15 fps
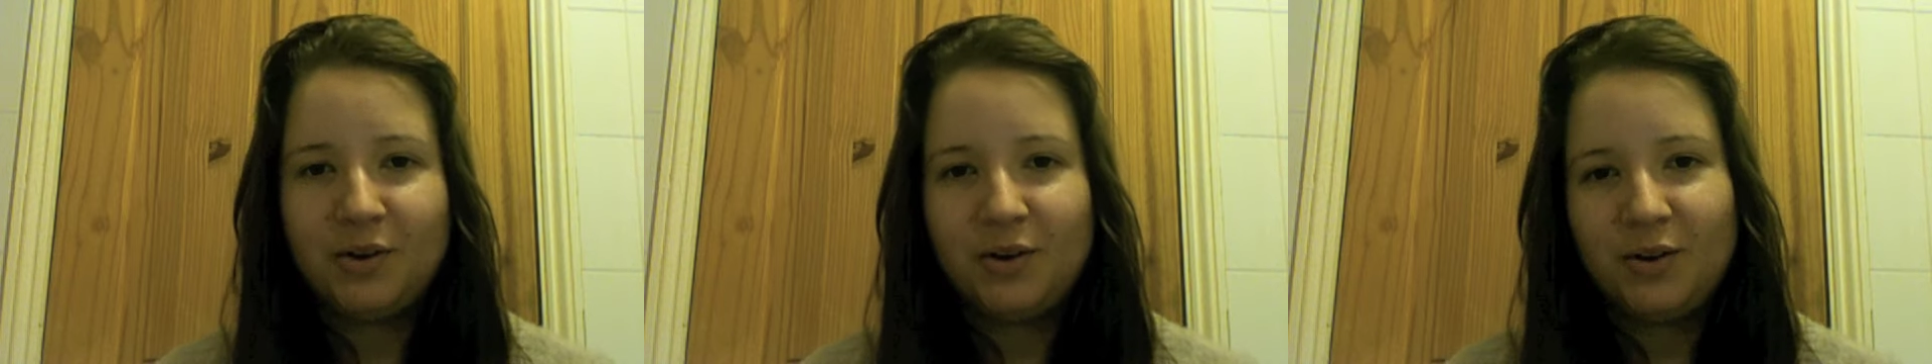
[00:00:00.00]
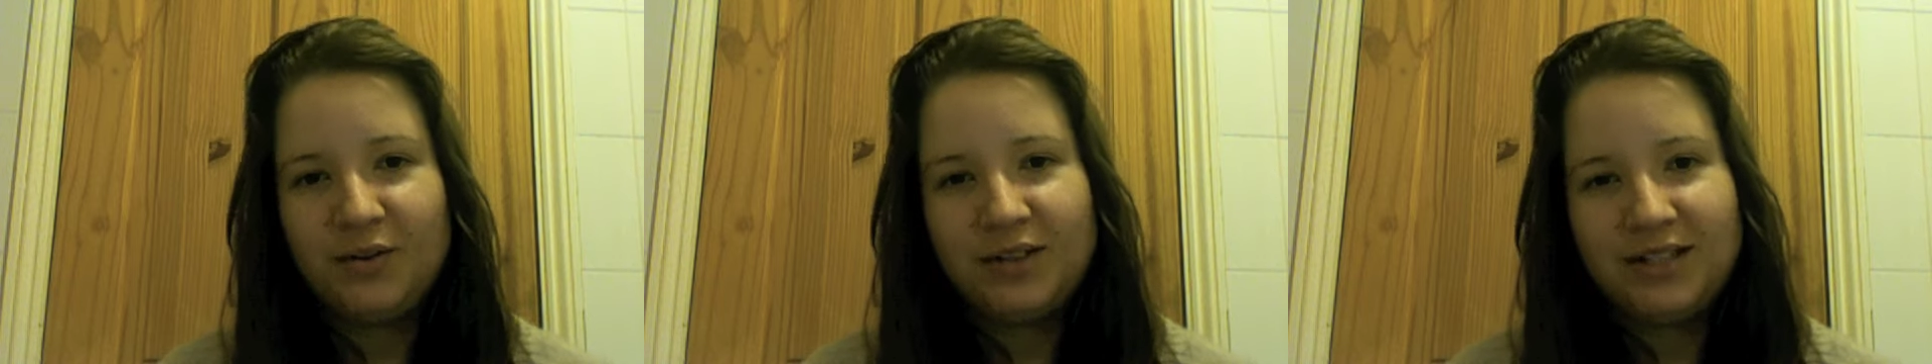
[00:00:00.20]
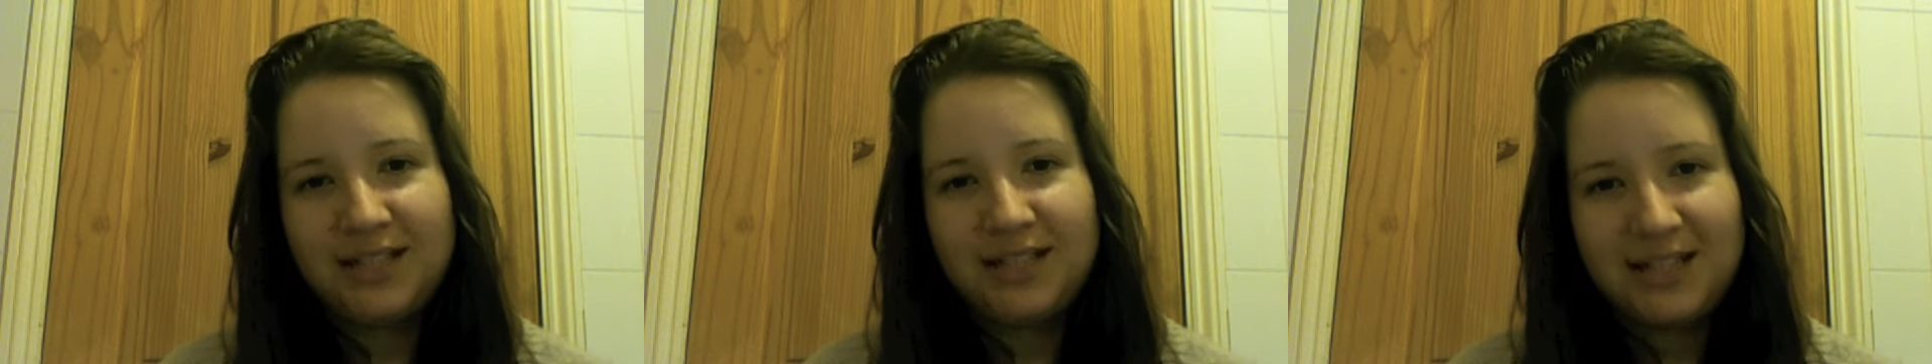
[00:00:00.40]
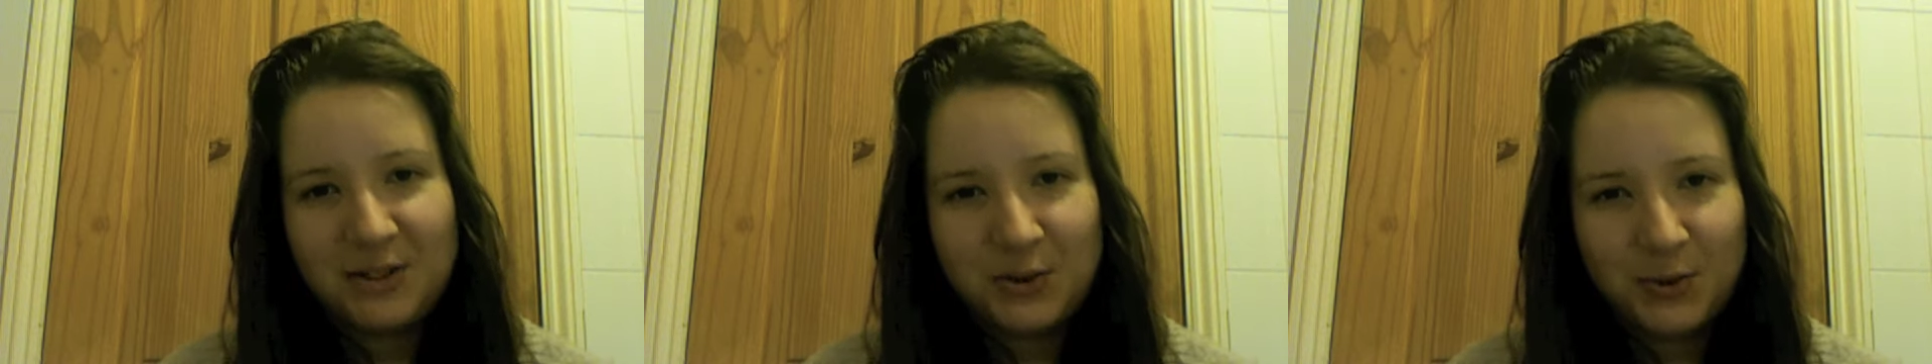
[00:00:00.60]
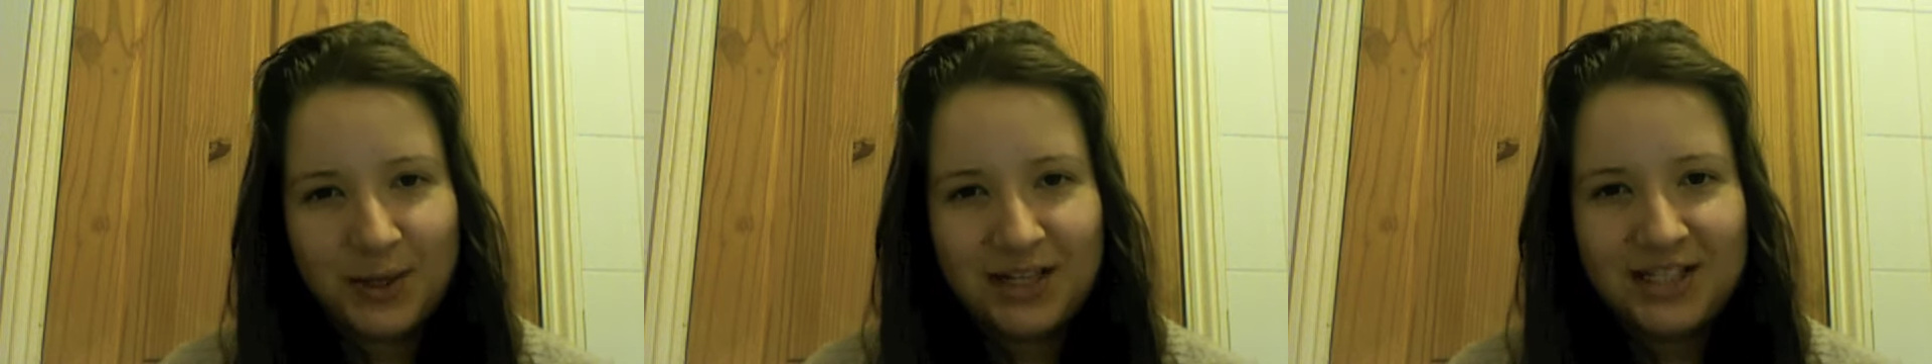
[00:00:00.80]
obviously
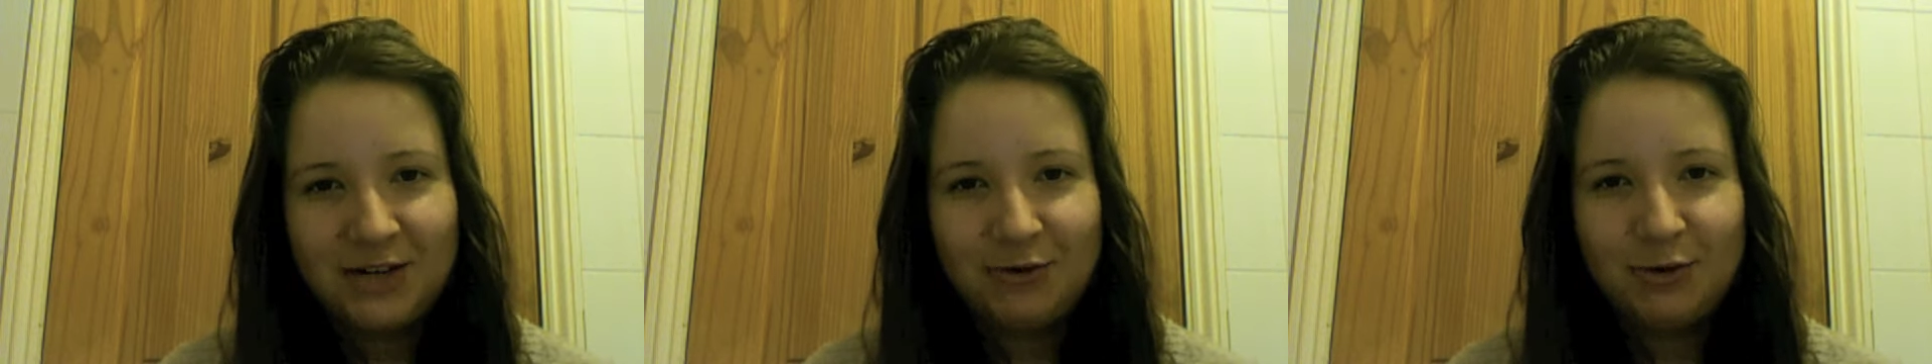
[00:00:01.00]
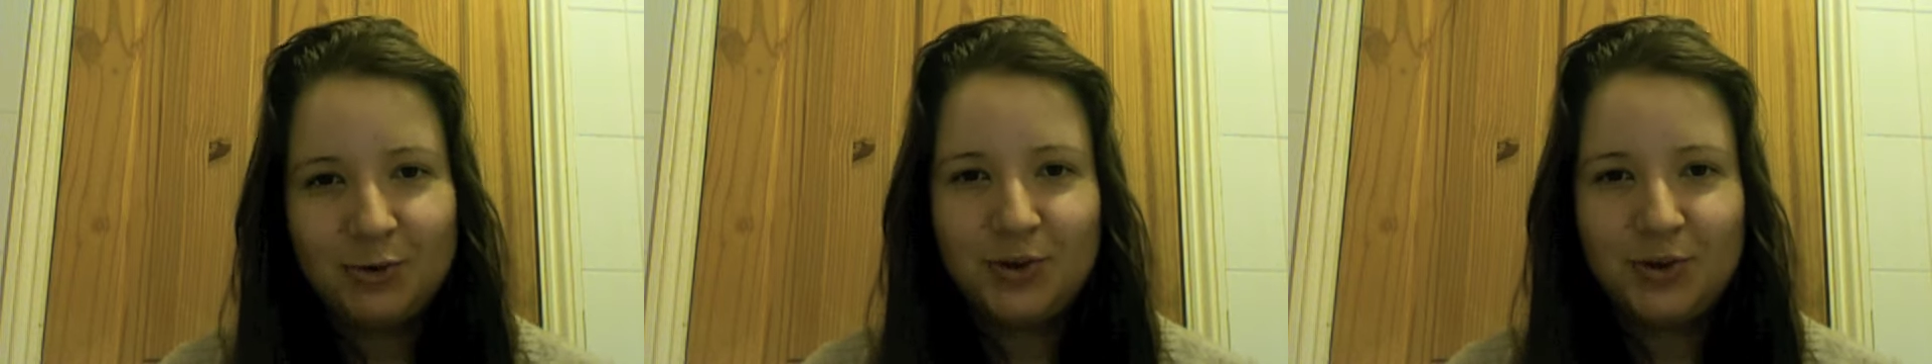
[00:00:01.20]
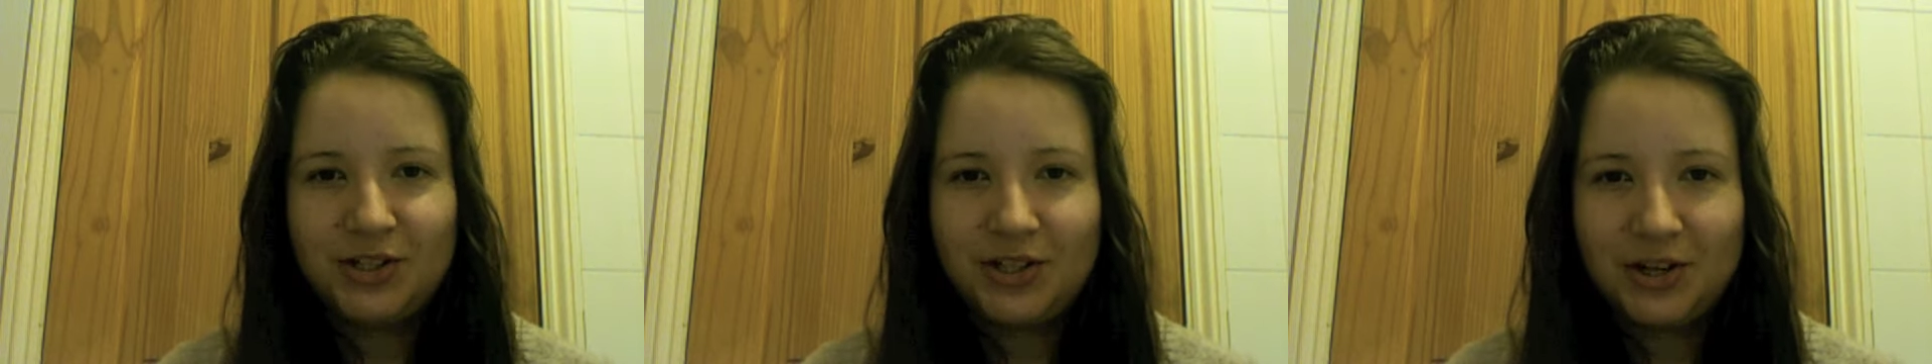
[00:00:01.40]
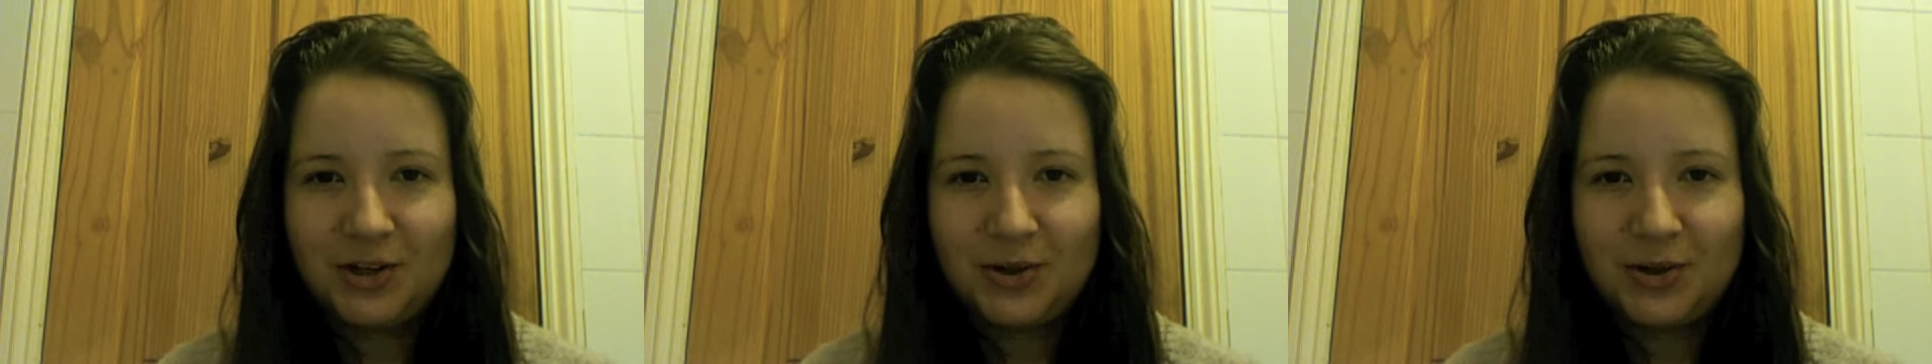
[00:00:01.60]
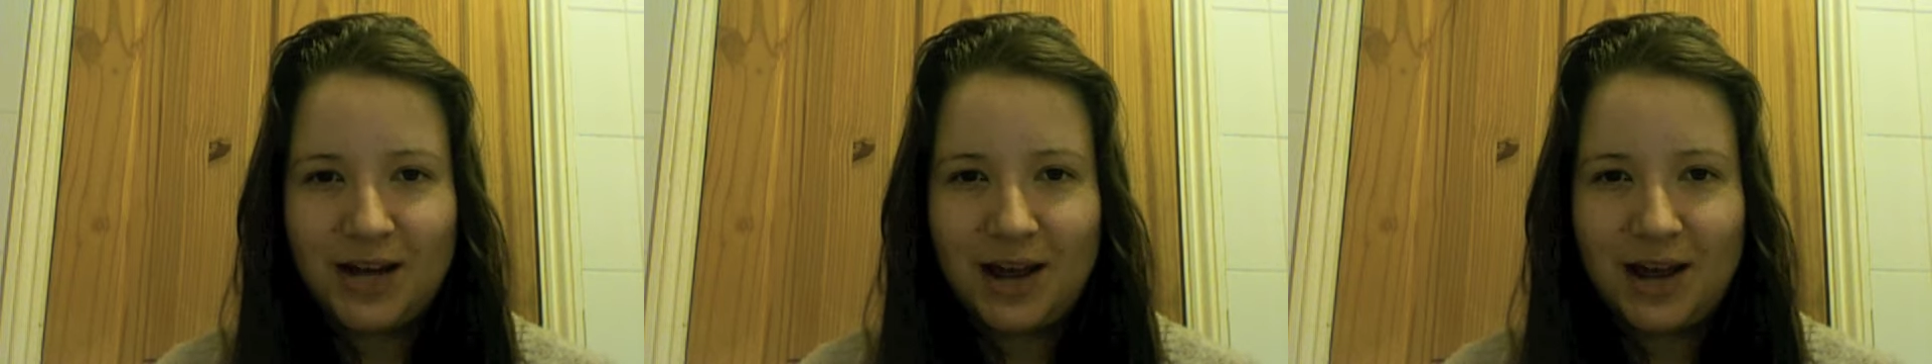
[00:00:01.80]
Twitter and all the social